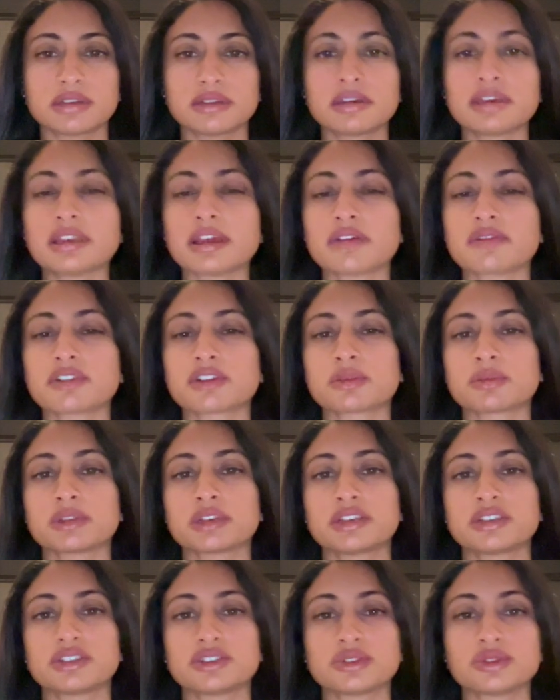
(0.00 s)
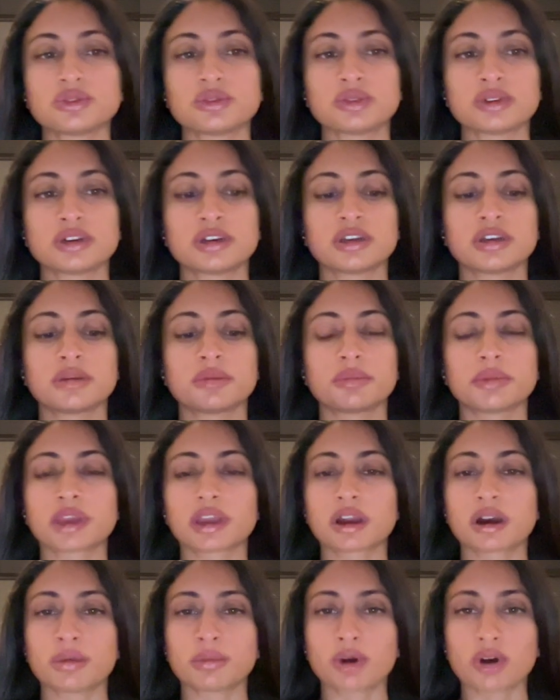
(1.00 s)
inevitably do
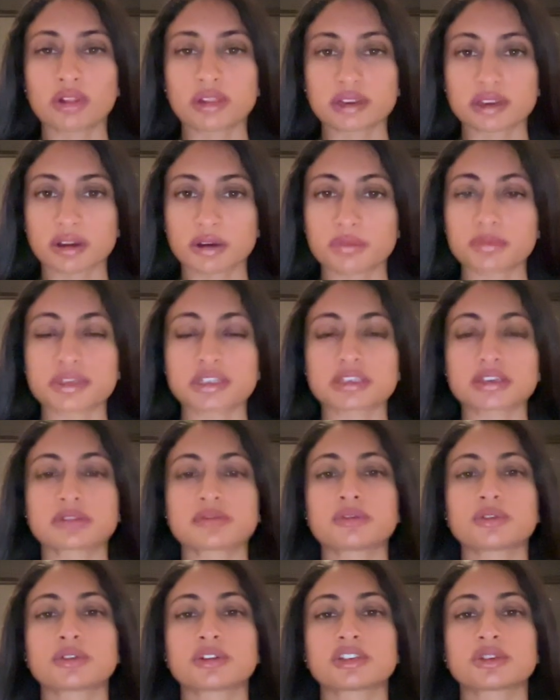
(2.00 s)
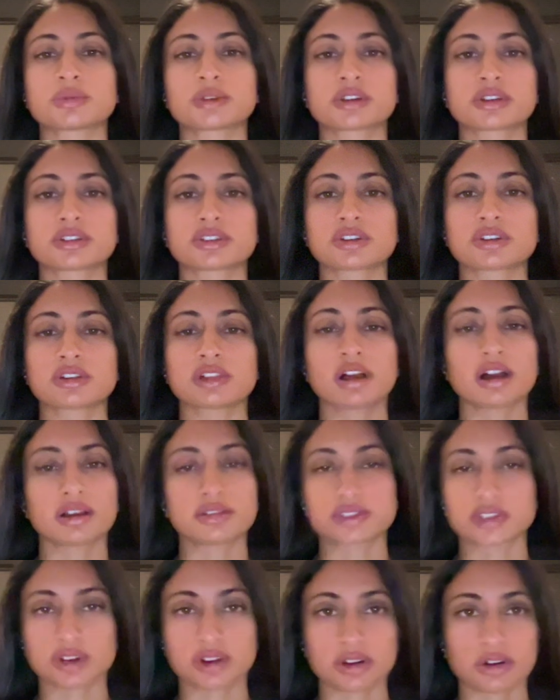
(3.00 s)
become all-encompassing for us because our
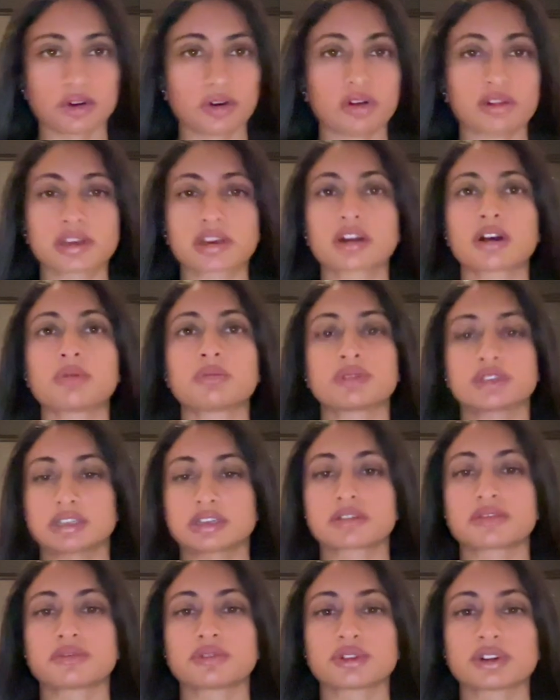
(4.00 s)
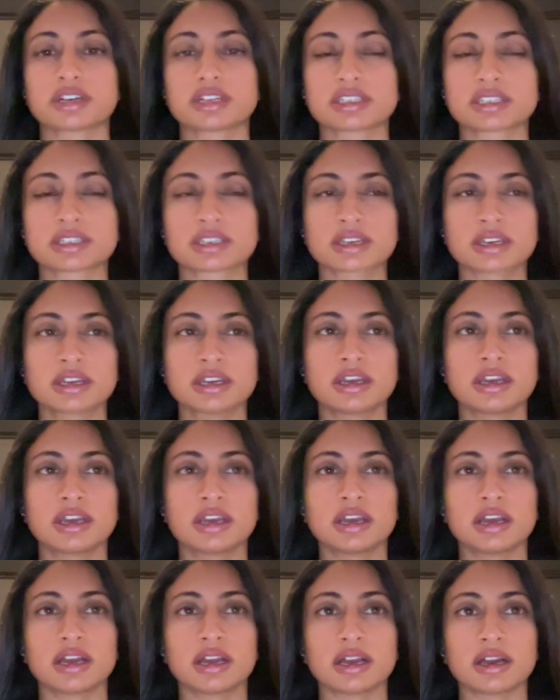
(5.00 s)
lives are all-encompassing for us.
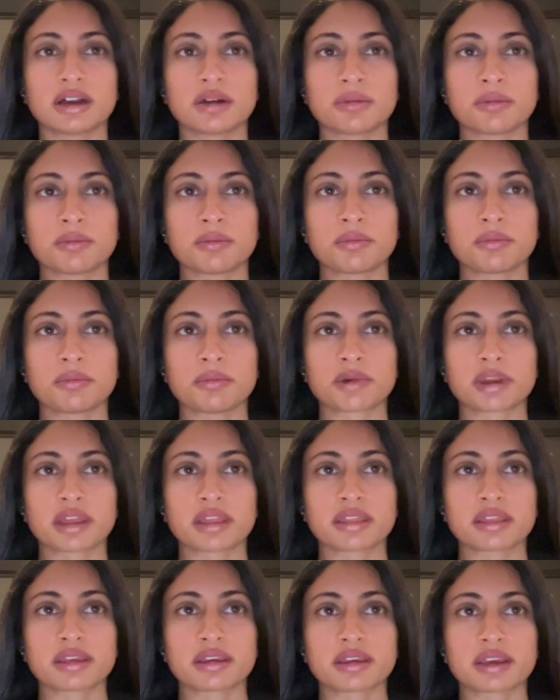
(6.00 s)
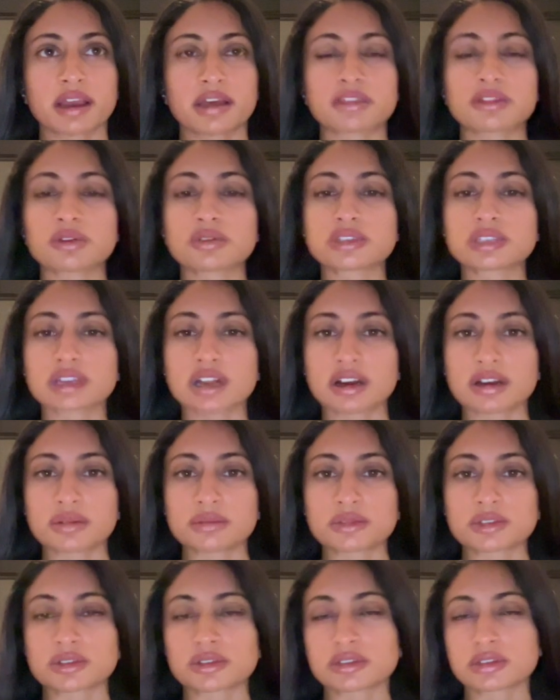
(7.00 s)
But I think at those
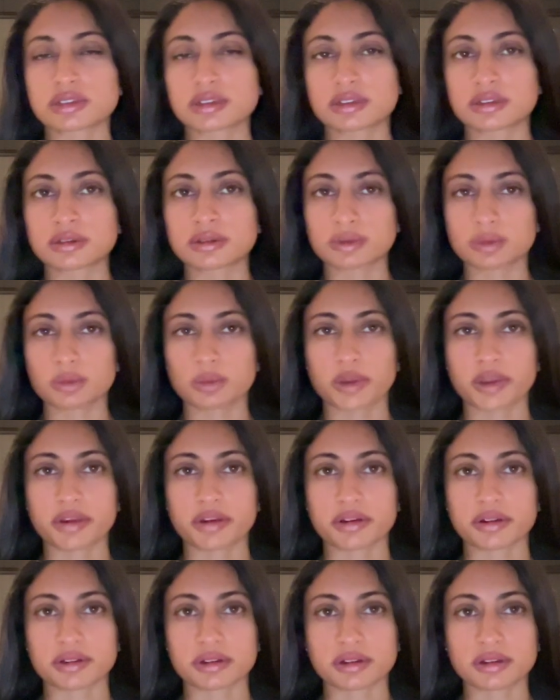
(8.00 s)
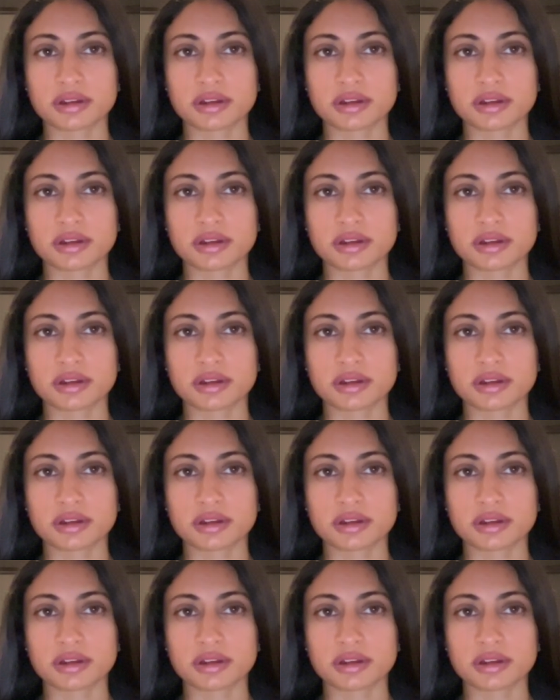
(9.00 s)
times where